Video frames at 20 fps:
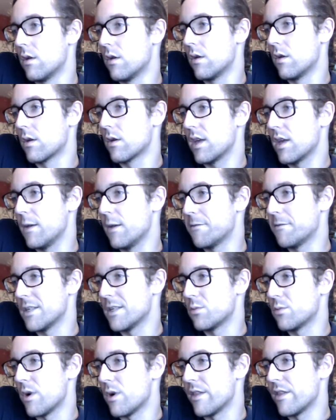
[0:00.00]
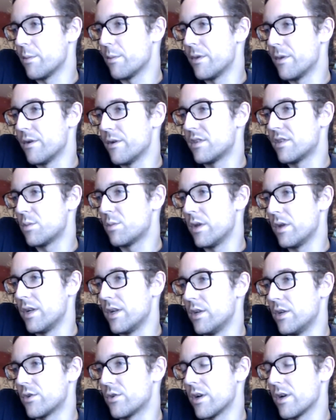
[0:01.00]
Cam says while they're both
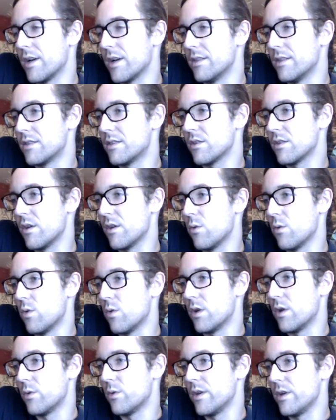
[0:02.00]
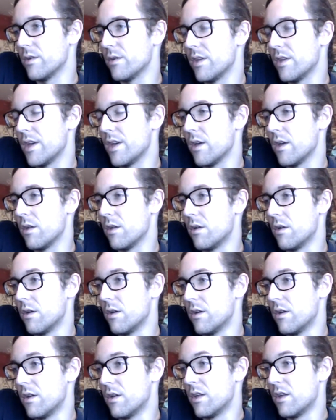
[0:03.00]
spinning, try and slow one wheel down.
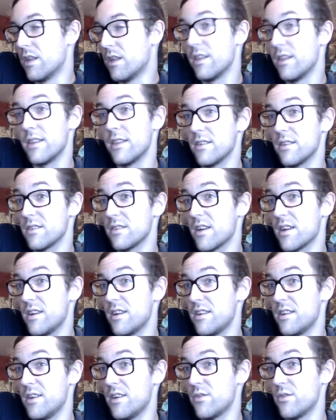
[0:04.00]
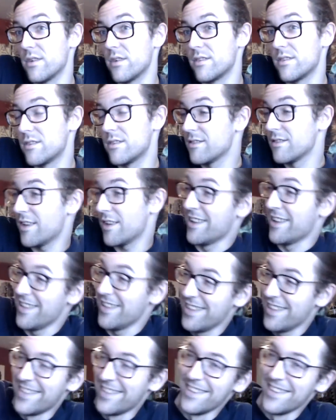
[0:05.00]
Sounds kind of dangerous.
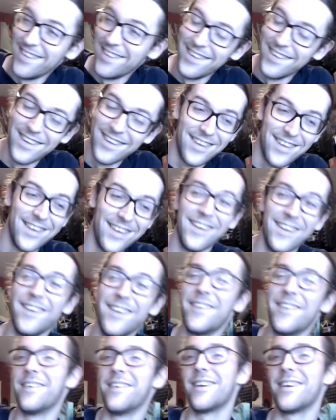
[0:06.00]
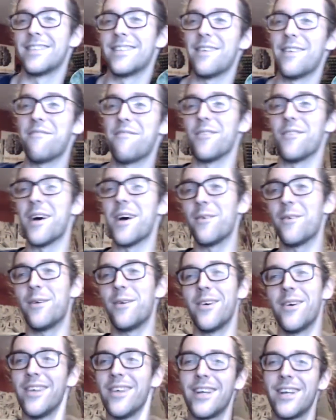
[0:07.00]
Because that
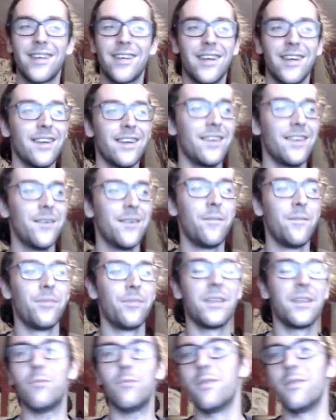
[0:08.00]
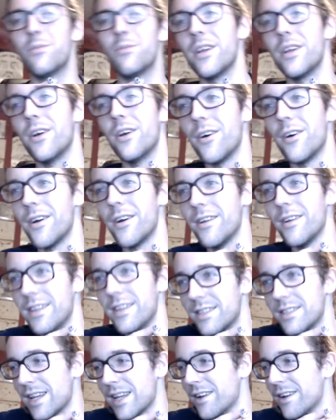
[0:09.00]
flywheel, like, be pretty hard.
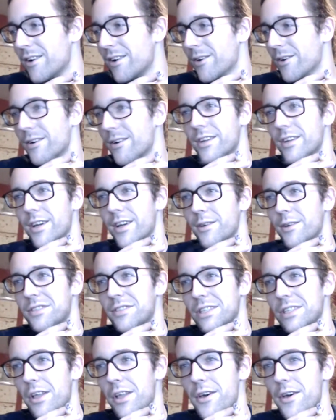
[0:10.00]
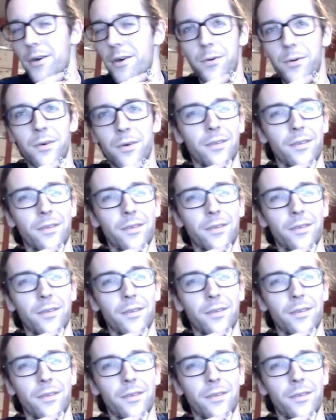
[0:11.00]
It's kind of hard to go slow.